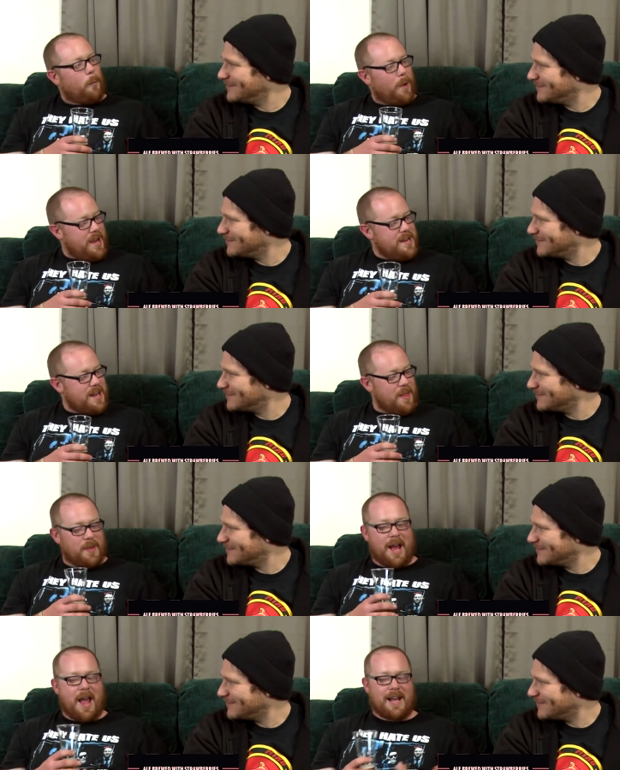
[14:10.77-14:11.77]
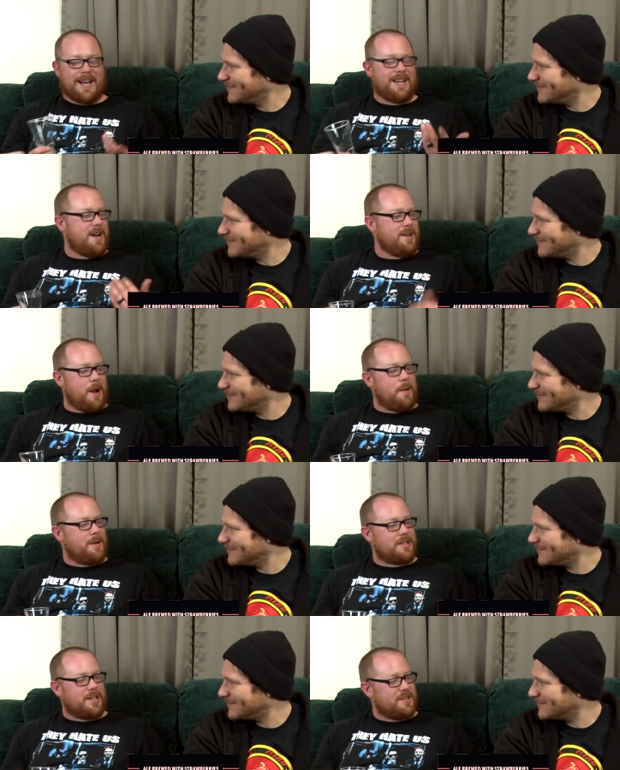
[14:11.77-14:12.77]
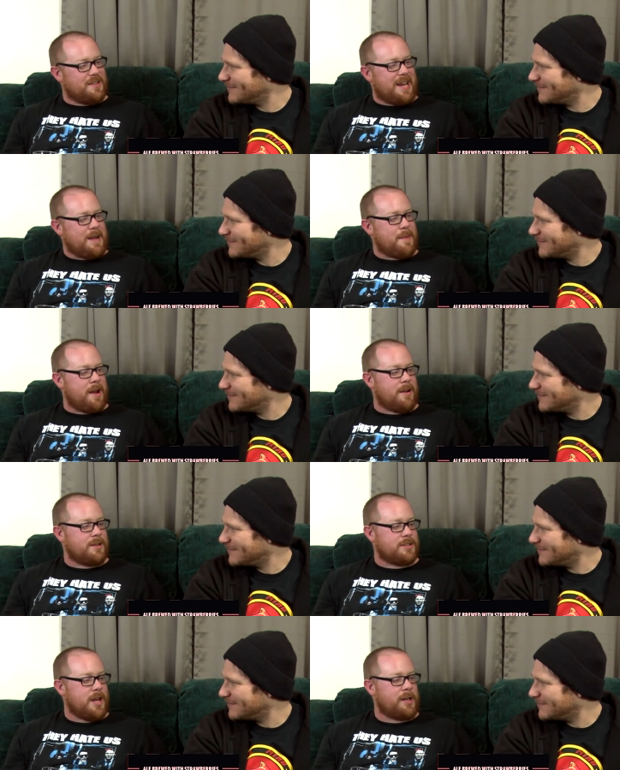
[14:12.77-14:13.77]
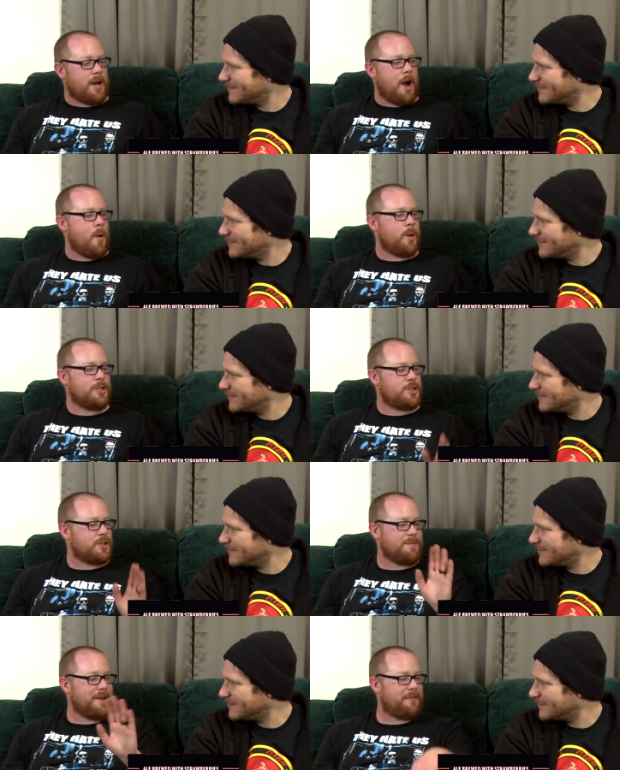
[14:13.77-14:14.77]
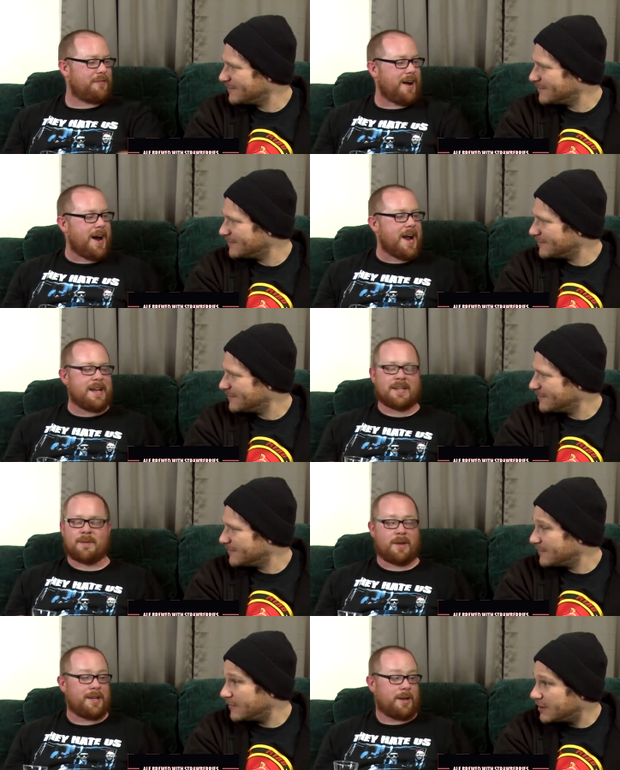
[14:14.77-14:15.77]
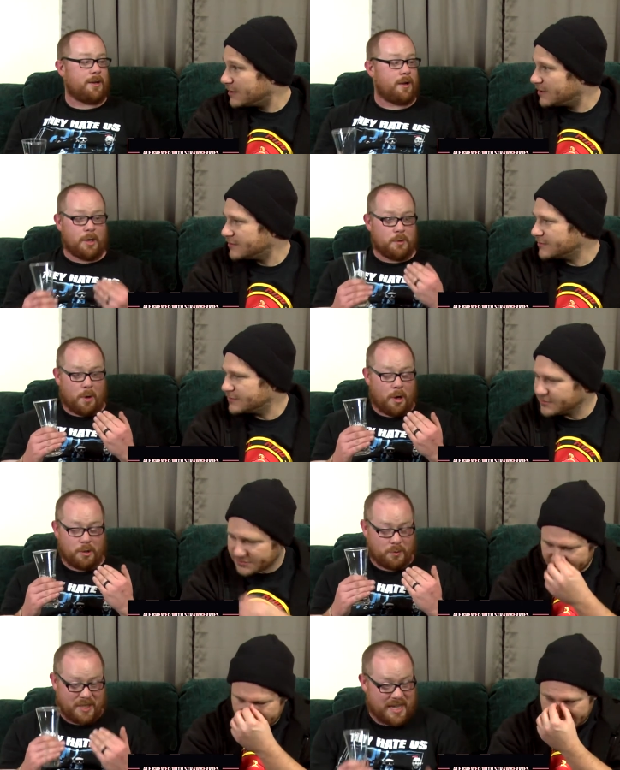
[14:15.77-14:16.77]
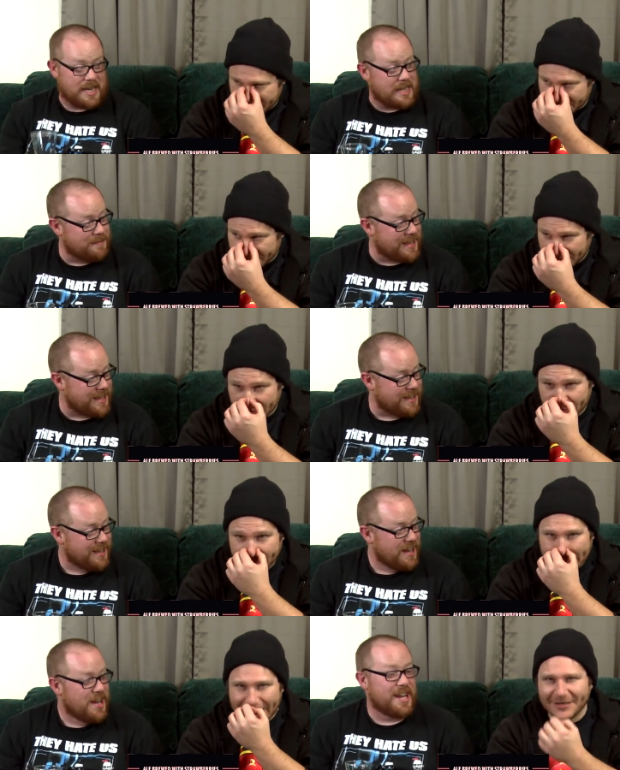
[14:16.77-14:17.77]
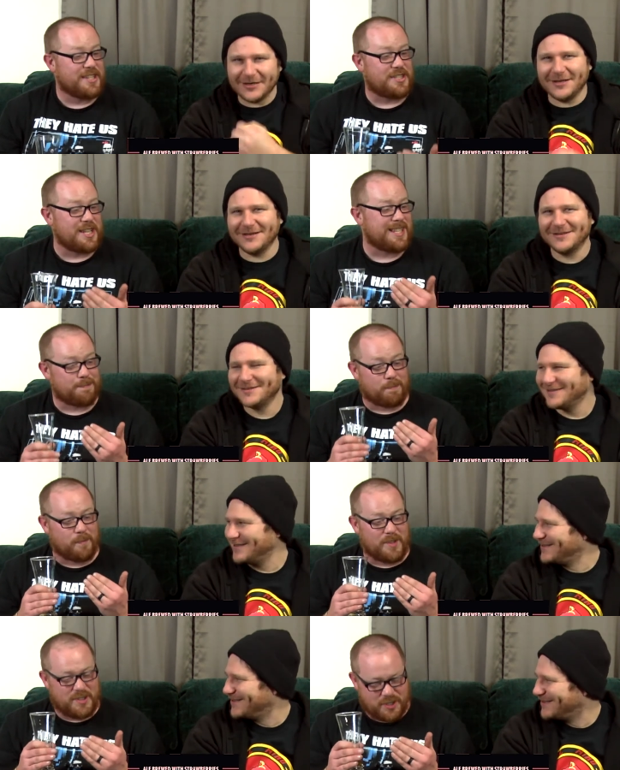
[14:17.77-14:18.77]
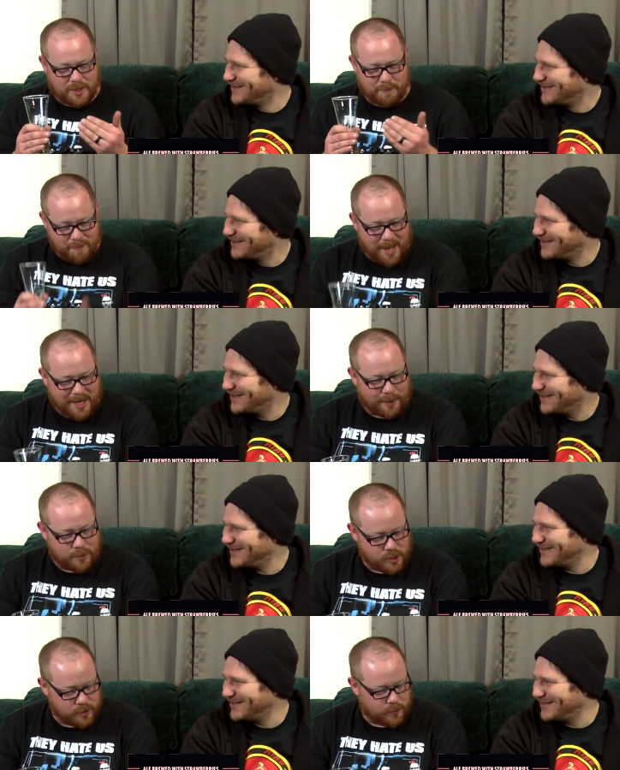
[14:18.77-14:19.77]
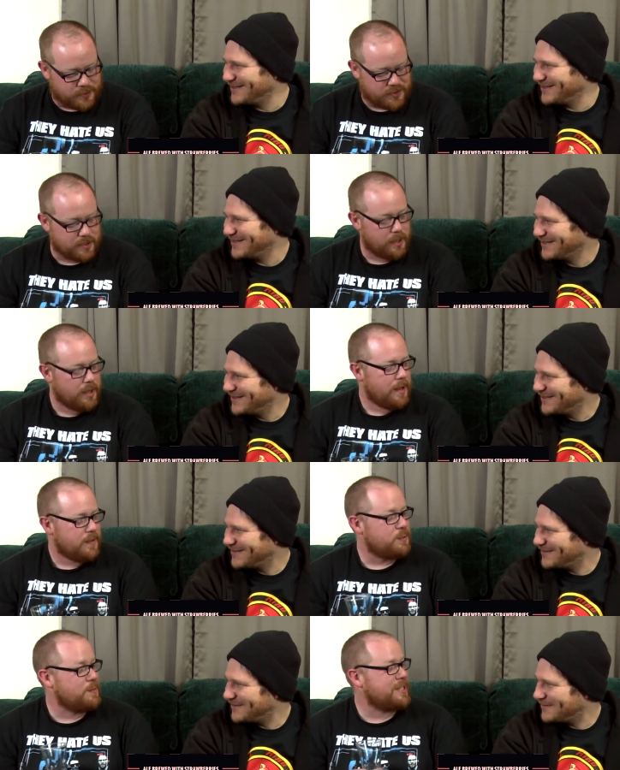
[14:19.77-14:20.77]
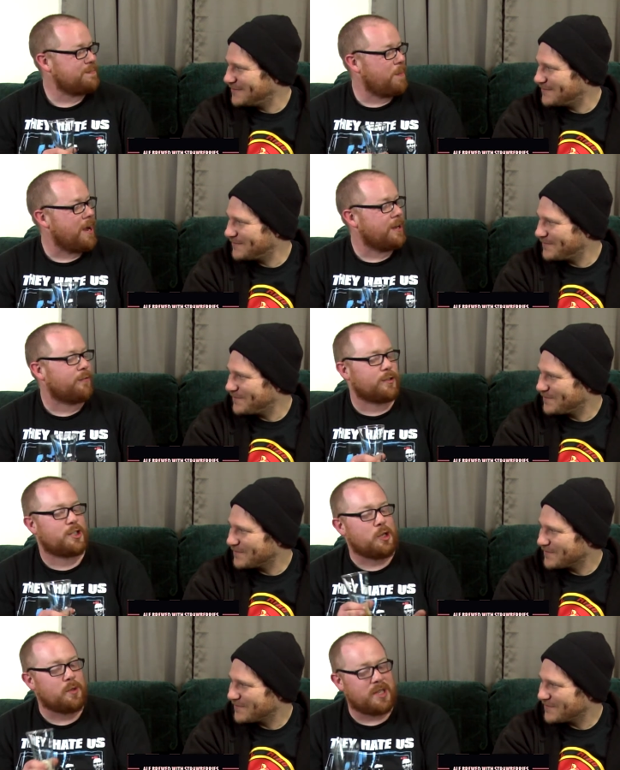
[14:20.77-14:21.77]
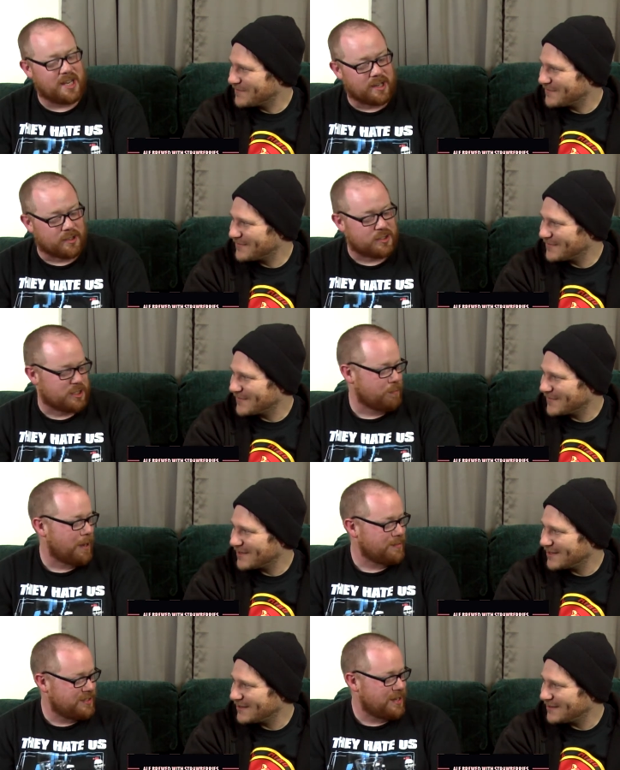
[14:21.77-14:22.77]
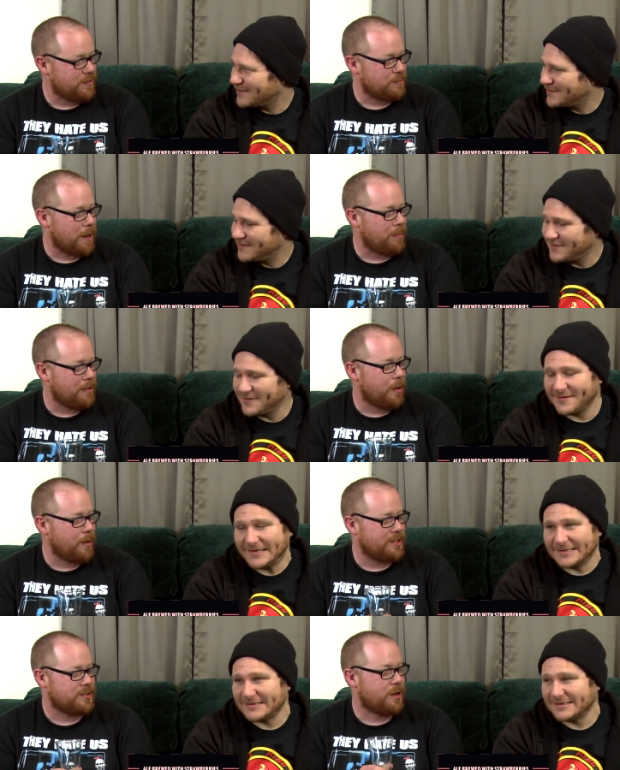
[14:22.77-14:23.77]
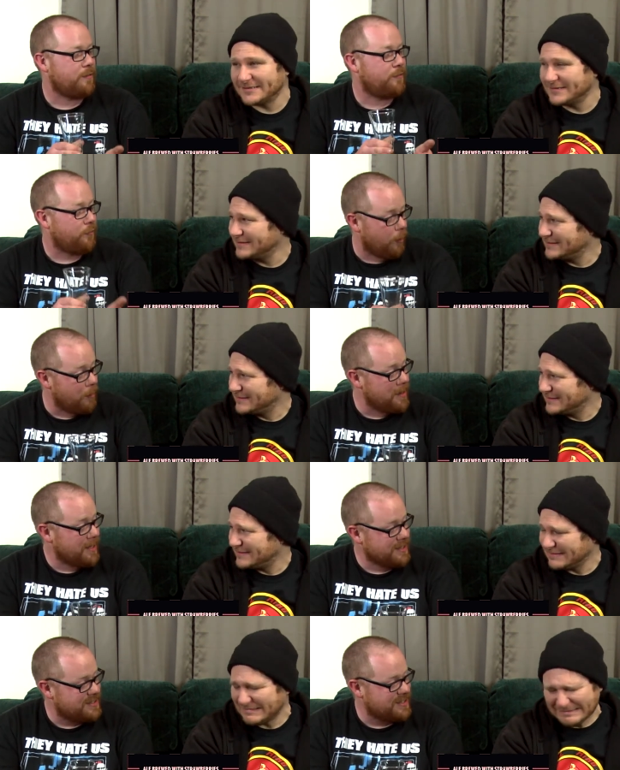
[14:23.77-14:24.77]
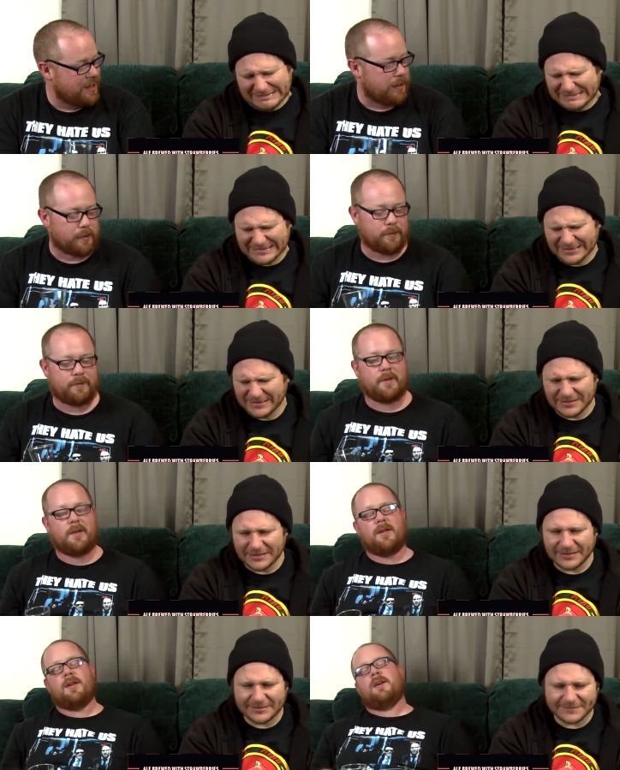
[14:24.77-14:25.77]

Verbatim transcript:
Speaker 1: Right? And the guy, I, I, I, talked to the guy about it, and he was like, "Oh, it should be fine." I'm like, "Are, are you are you kidding me? Dude. it's it's it's tomato juice it's been expired for two years. This stuff has probably already started fermenting itself. Ugh.